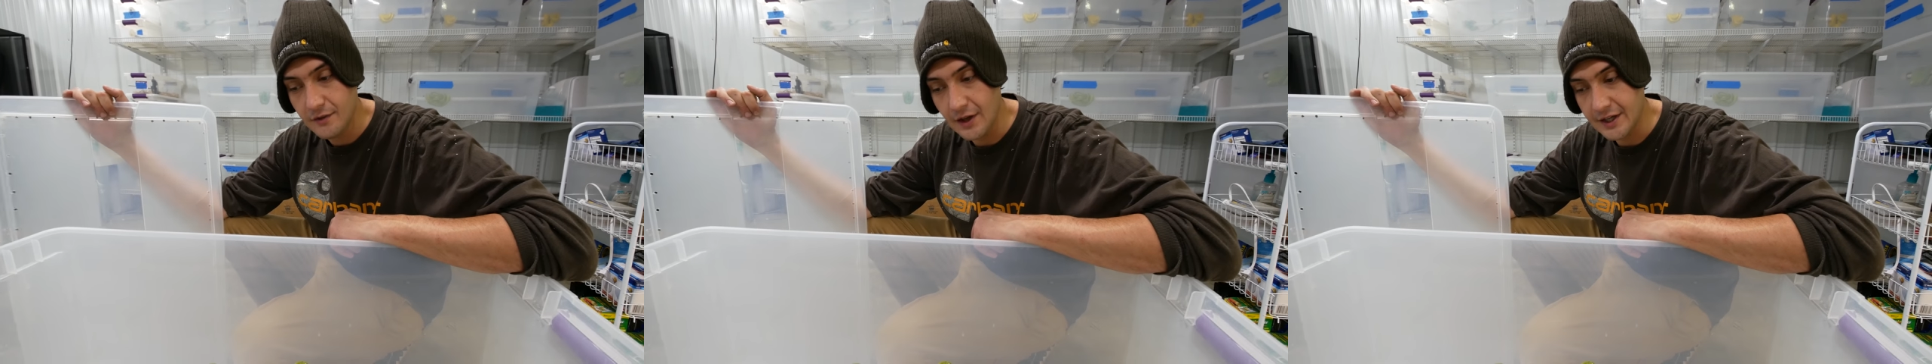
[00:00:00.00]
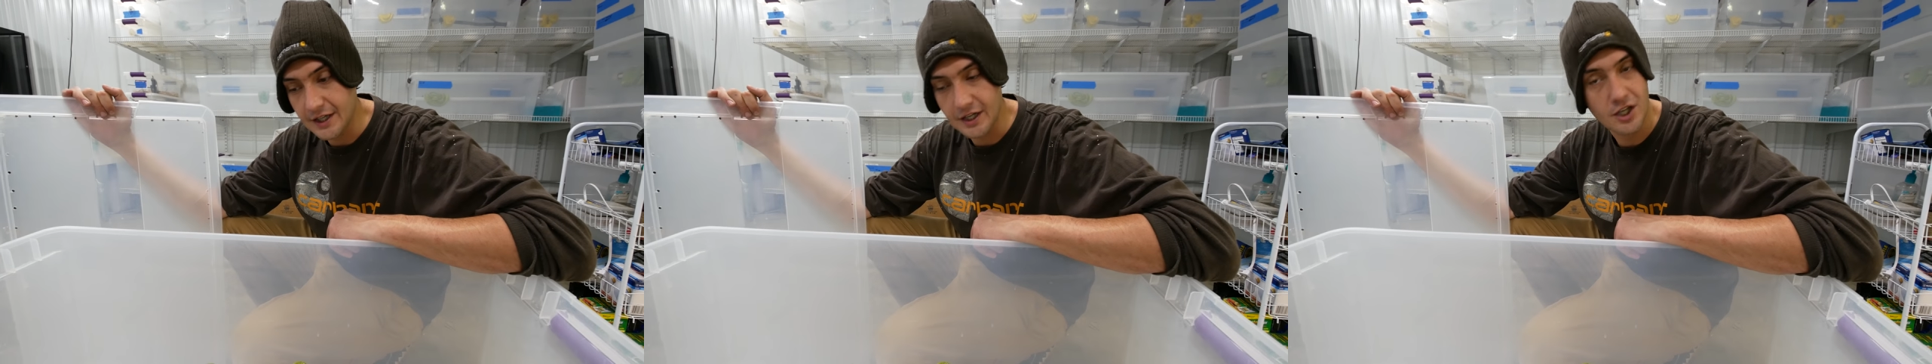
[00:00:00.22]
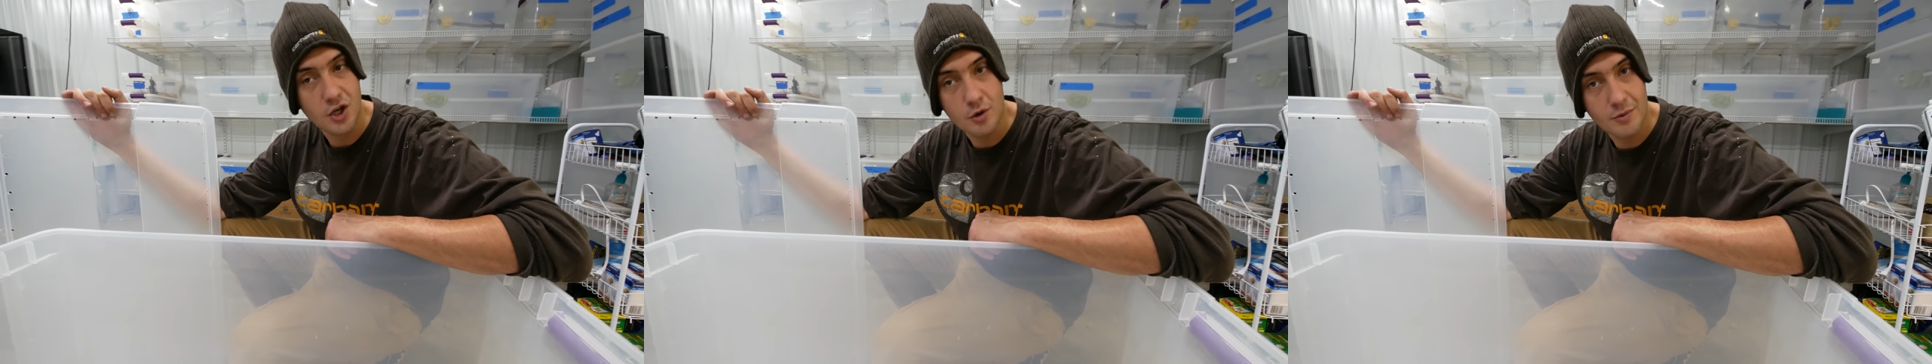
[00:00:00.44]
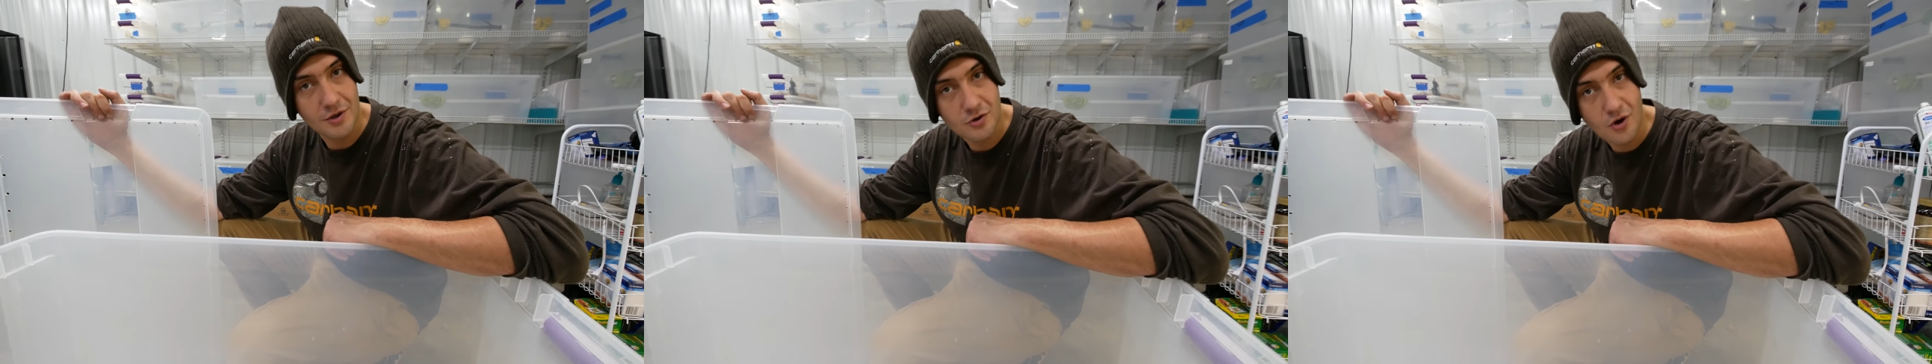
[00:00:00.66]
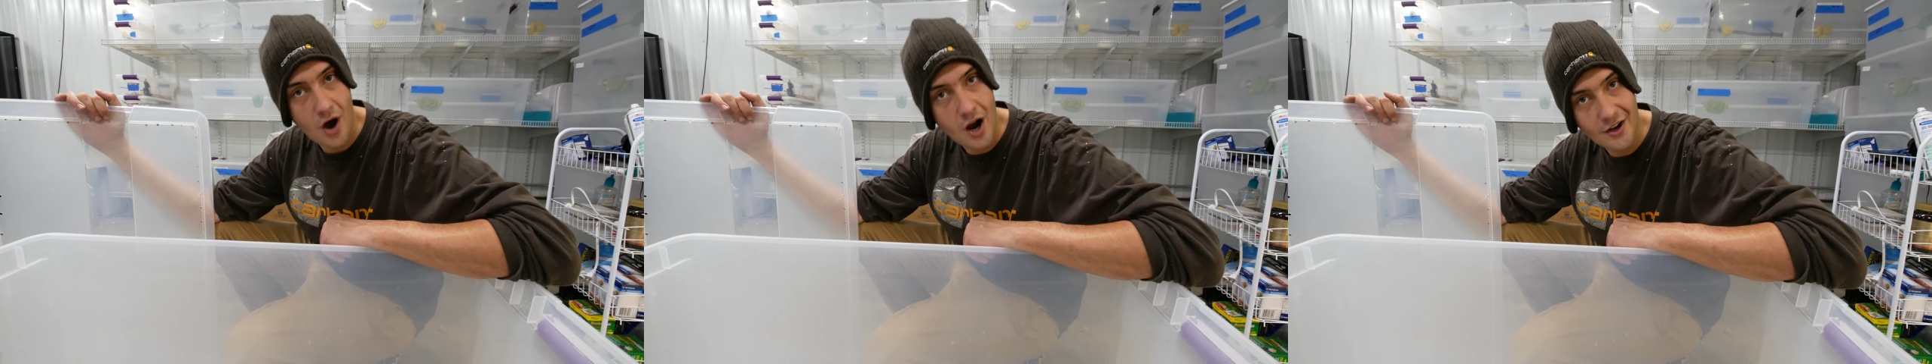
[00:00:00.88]
like a
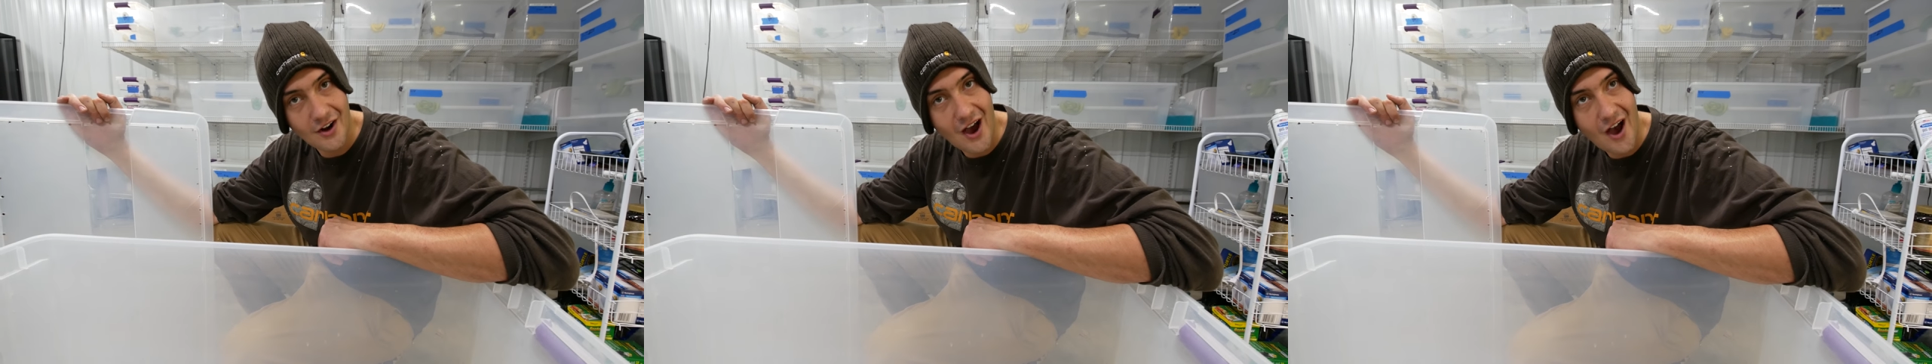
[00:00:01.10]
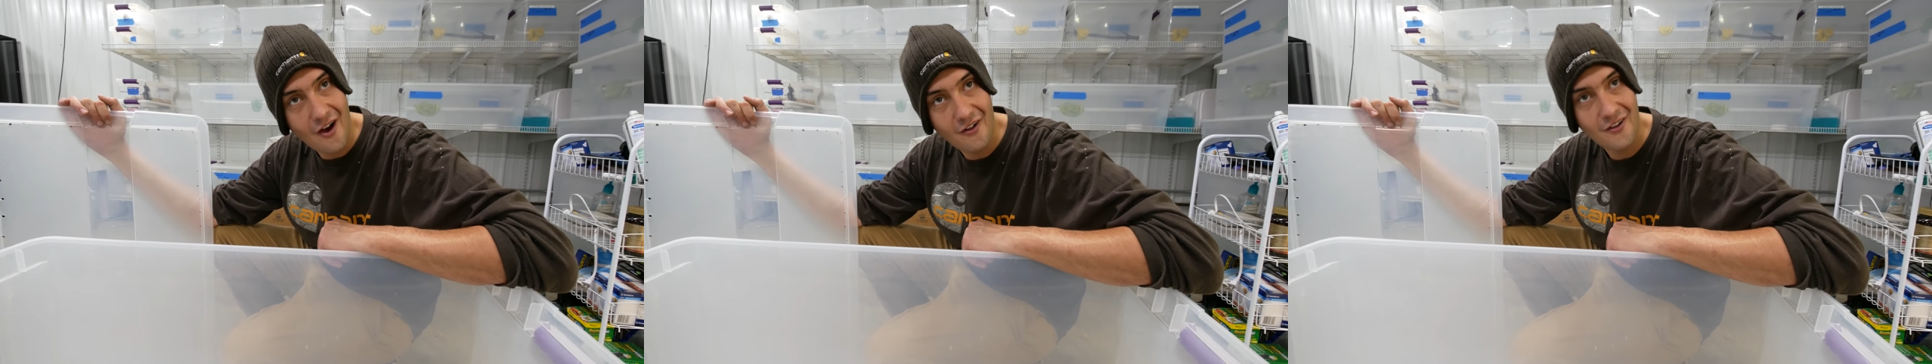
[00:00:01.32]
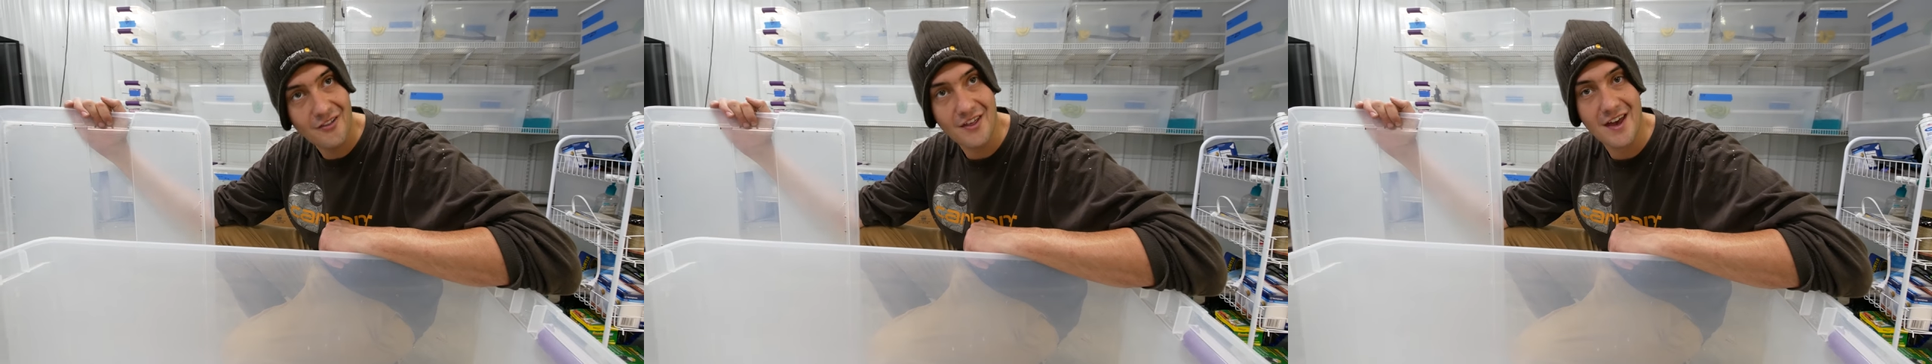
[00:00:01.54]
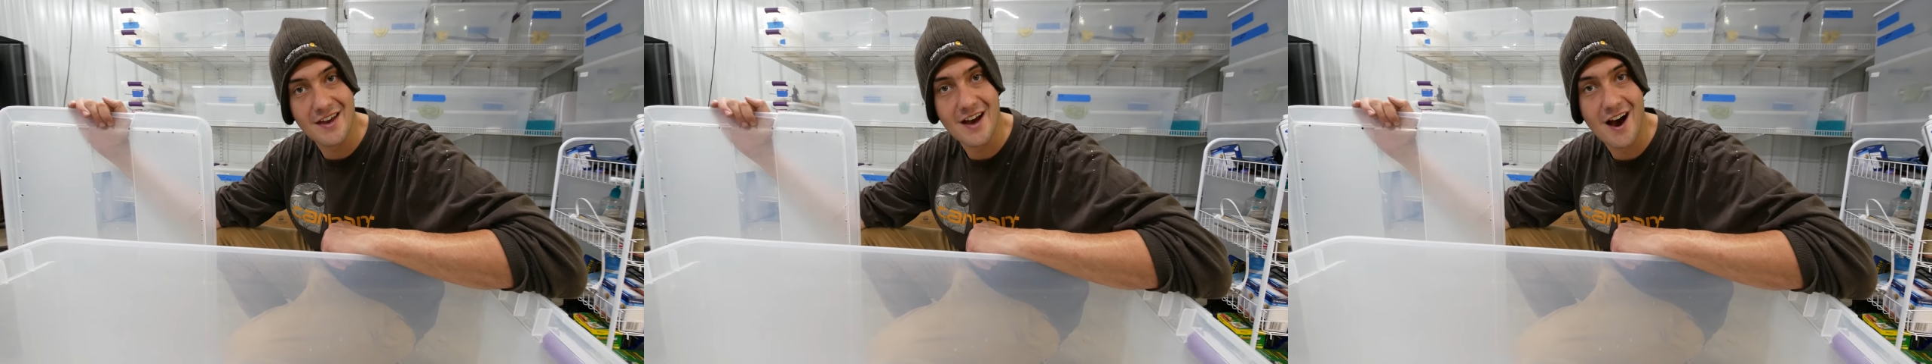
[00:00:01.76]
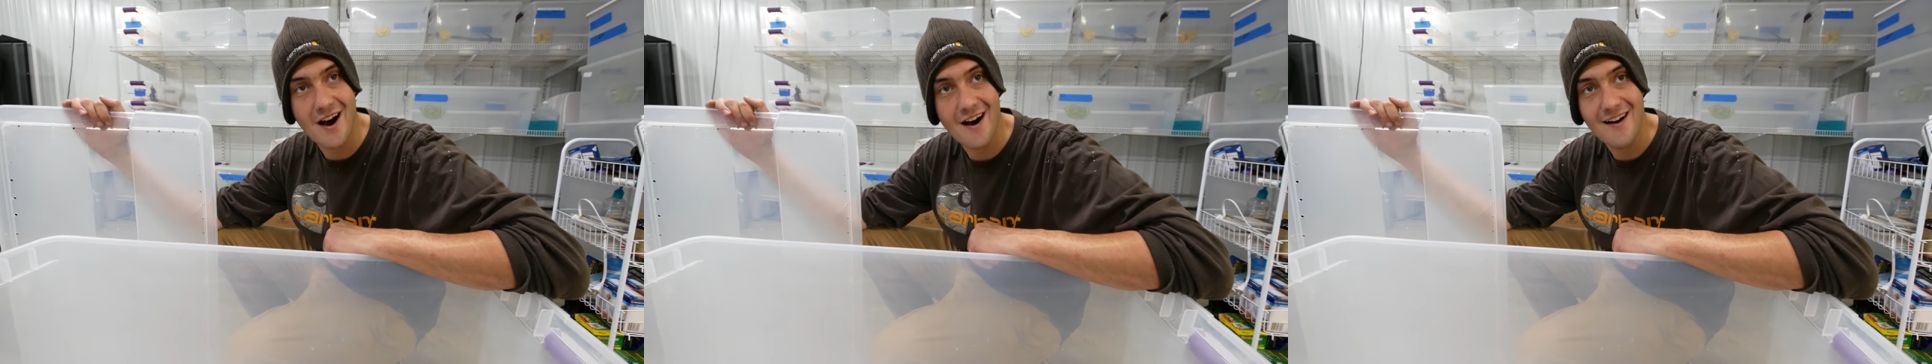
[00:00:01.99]
Cuban crocodile.
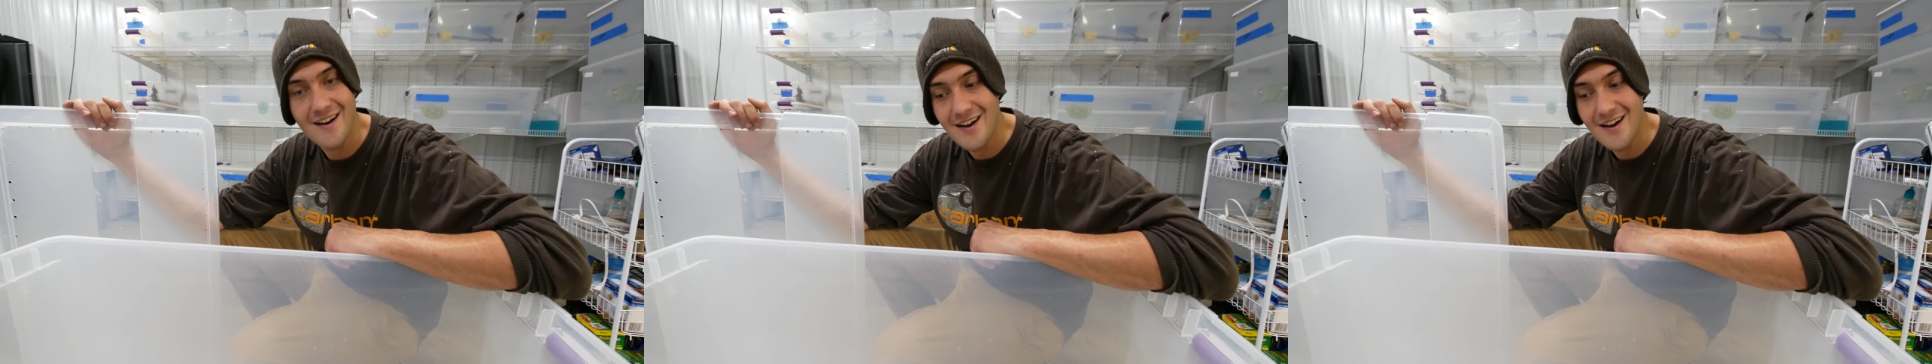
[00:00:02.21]
They uh,